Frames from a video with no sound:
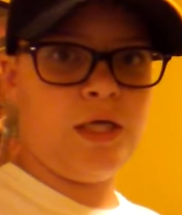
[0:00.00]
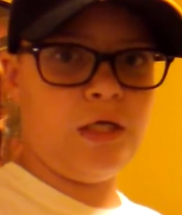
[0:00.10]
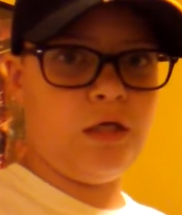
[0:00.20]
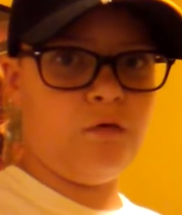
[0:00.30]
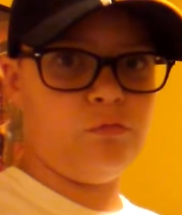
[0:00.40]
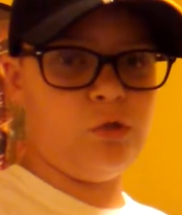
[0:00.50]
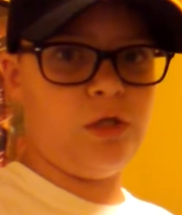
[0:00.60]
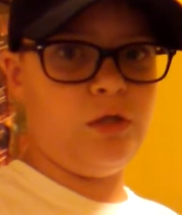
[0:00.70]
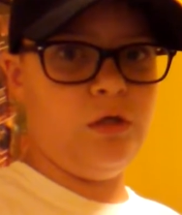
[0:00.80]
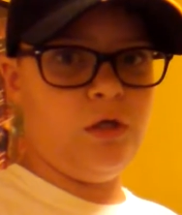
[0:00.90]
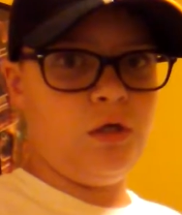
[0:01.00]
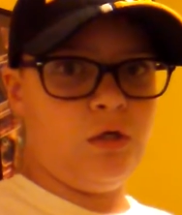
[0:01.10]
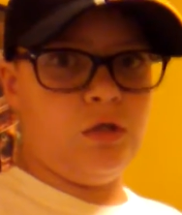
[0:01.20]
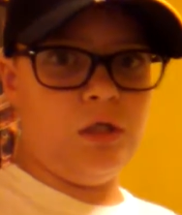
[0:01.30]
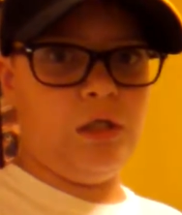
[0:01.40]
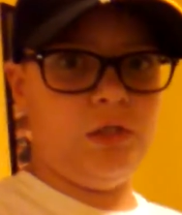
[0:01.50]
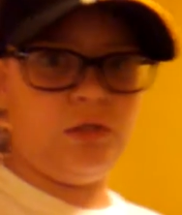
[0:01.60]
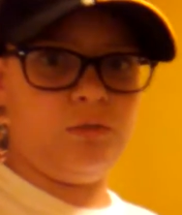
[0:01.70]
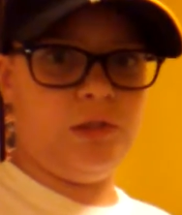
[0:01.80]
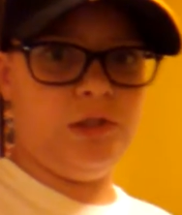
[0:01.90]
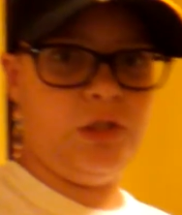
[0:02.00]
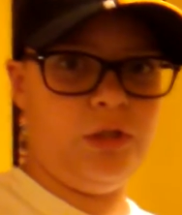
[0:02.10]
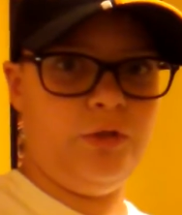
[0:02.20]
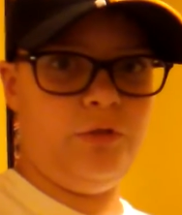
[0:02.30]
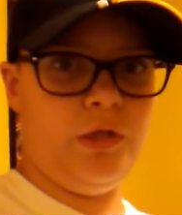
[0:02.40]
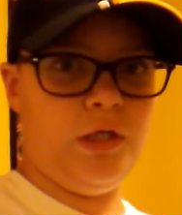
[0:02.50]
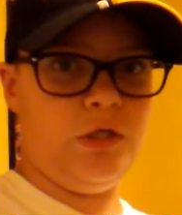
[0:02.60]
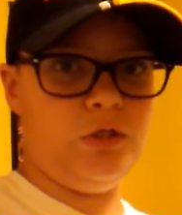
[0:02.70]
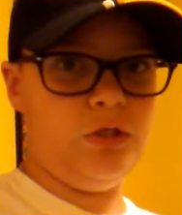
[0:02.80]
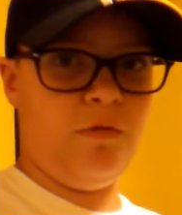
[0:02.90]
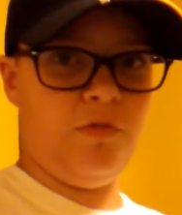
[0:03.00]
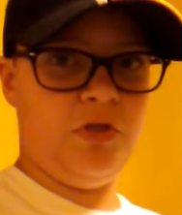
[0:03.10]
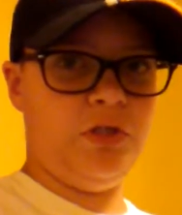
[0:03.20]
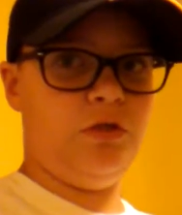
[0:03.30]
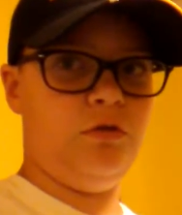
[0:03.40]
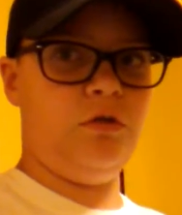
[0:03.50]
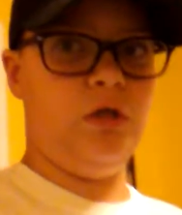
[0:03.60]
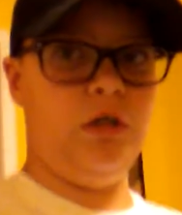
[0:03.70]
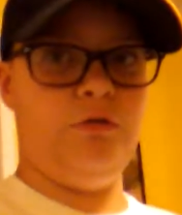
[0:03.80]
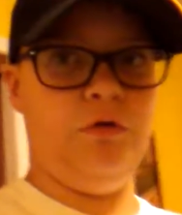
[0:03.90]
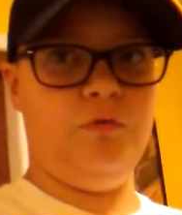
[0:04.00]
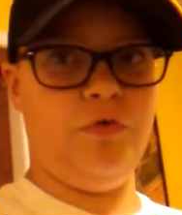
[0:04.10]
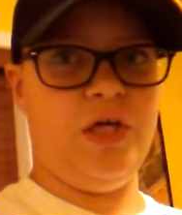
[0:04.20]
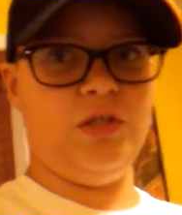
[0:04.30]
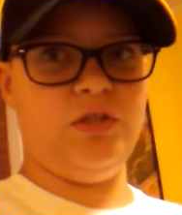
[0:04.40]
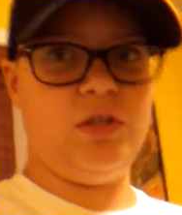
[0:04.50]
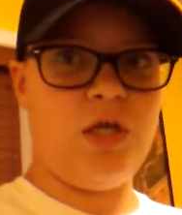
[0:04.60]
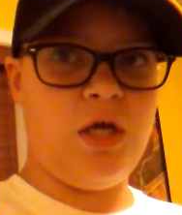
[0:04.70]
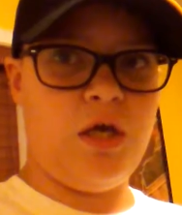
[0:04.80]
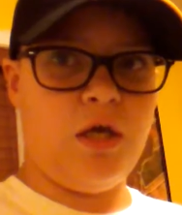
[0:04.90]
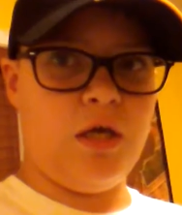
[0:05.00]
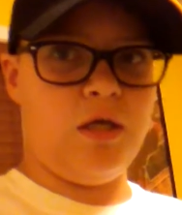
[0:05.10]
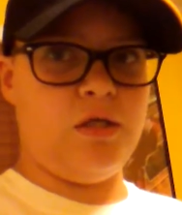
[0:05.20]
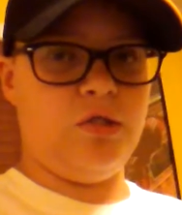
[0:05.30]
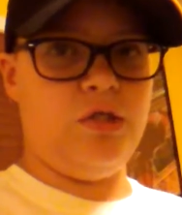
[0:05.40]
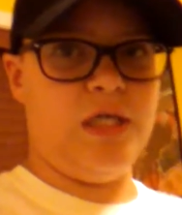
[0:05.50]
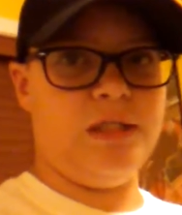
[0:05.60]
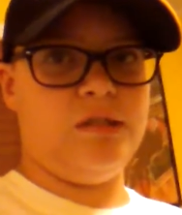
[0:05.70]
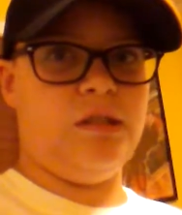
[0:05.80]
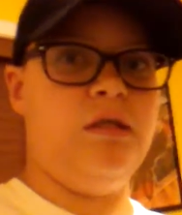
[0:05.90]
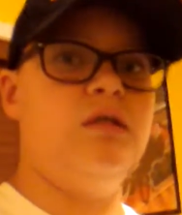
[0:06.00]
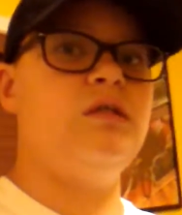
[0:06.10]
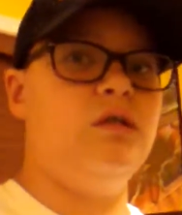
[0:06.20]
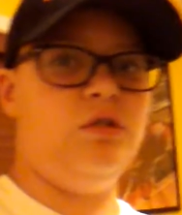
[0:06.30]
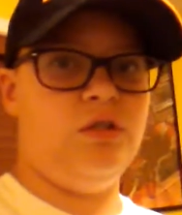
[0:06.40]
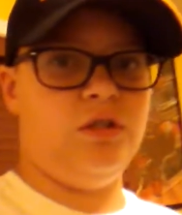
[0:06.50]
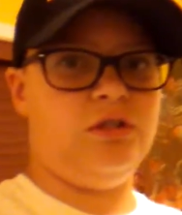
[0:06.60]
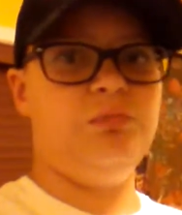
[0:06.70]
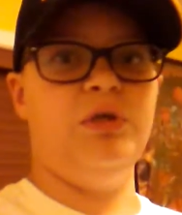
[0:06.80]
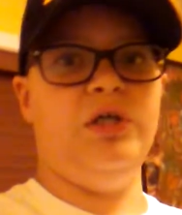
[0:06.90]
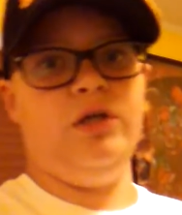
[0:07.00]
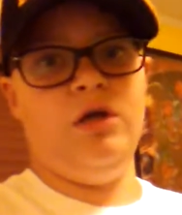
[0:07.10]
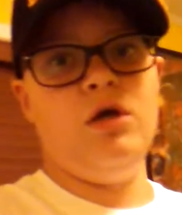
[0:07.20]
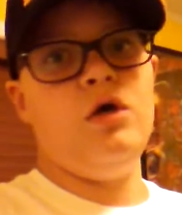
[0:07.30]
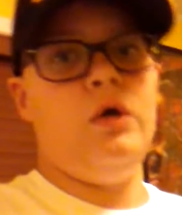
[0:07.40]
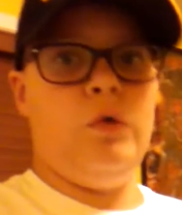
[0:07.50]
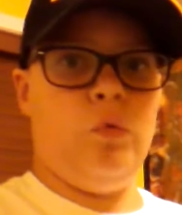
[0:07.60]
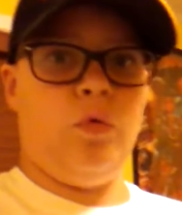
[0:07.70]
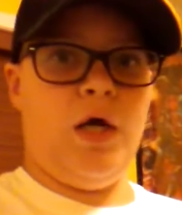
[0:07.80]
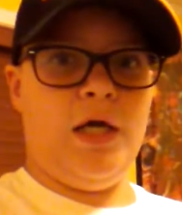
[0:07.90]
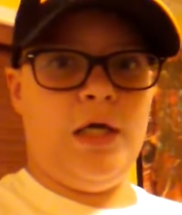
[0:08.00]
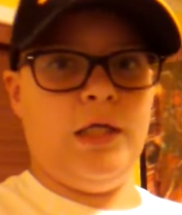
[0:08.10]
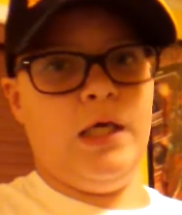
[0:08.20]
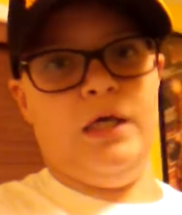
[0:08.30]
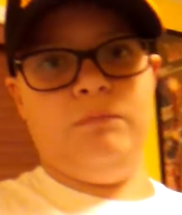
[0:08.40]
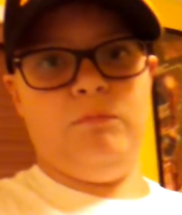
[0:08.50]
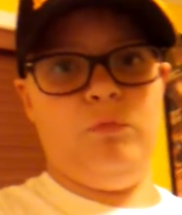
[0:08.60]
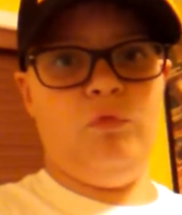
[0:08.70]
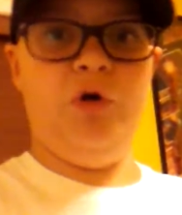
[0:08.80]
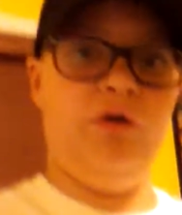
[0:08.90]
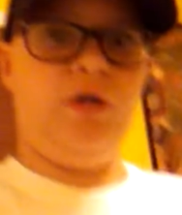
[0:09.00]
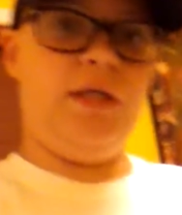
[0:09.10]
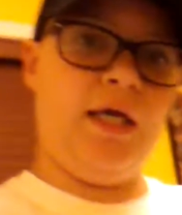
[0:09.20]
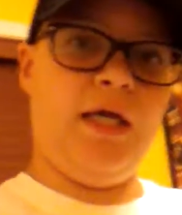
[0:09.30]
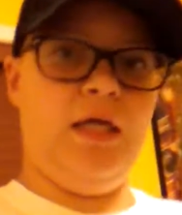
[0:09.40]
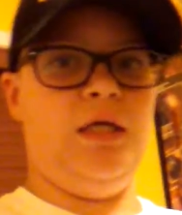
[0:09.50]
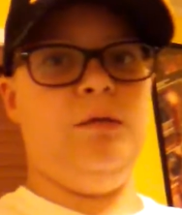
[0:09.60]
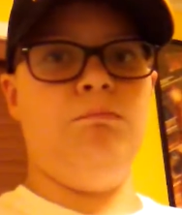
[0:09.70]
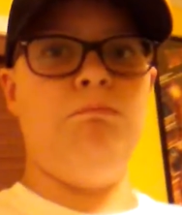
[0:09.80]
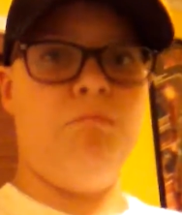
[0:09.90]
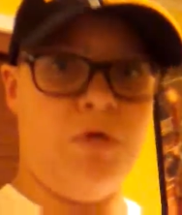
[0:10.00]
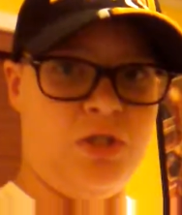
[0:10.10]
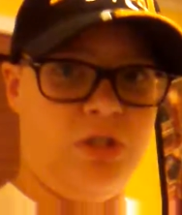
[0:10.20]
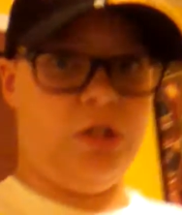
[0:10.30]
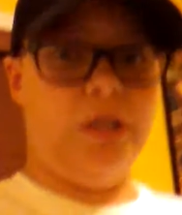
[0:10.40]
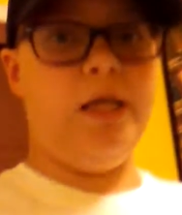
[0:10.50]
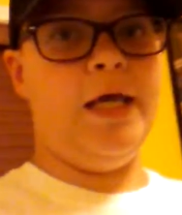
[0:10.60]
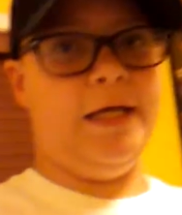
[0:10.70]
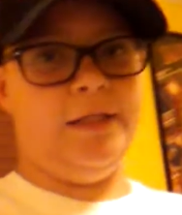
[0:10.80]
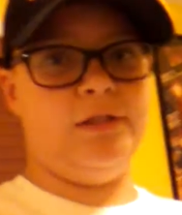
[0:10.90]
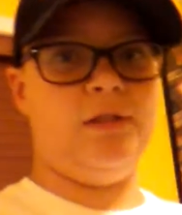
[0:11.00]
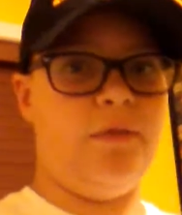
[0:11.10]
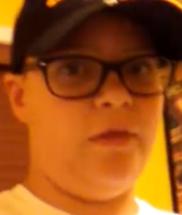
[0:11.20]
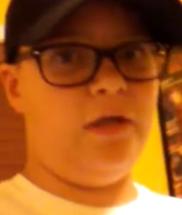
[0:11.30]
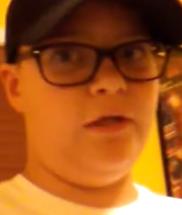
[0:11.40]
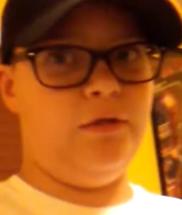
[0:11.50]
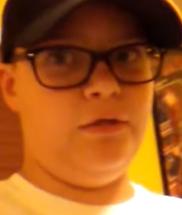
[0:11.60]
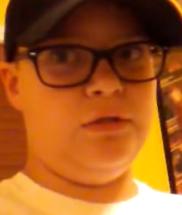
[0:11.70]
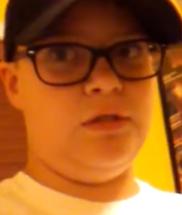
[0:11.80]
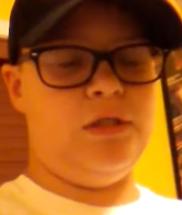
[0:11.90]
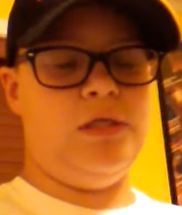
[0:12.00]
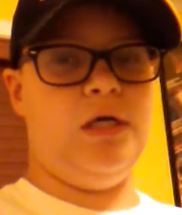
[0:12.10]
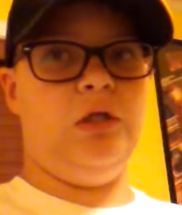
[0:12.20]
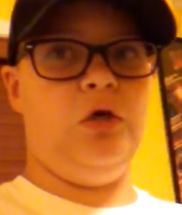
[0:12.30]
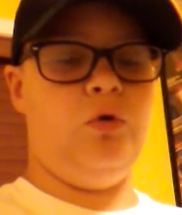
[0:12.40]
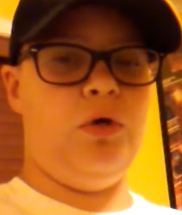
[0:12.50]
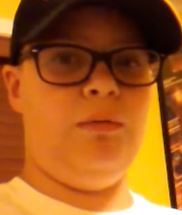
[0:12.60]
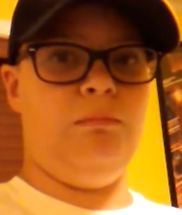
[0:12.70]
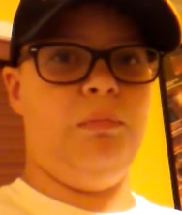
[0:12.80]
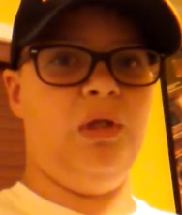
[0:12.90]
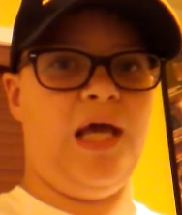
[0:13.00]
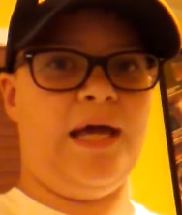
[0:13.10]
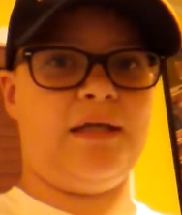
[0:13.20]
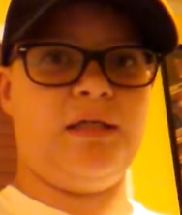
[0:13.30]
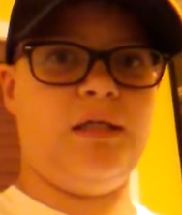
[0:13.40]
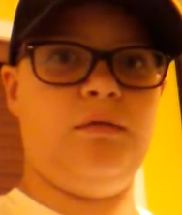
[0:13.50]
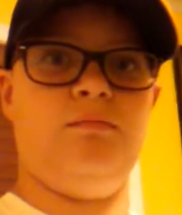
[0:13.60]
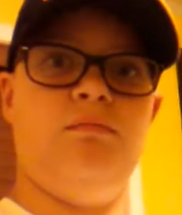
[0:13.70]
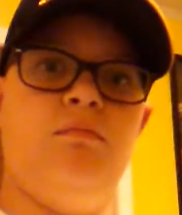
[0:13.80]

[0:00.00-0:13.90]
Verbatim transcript: Hey everyone, uh, I just want to tell you guys something uh, real fast, and it, yes, it is gonna explain why I am wearing a Michigan hat that is yellow and black.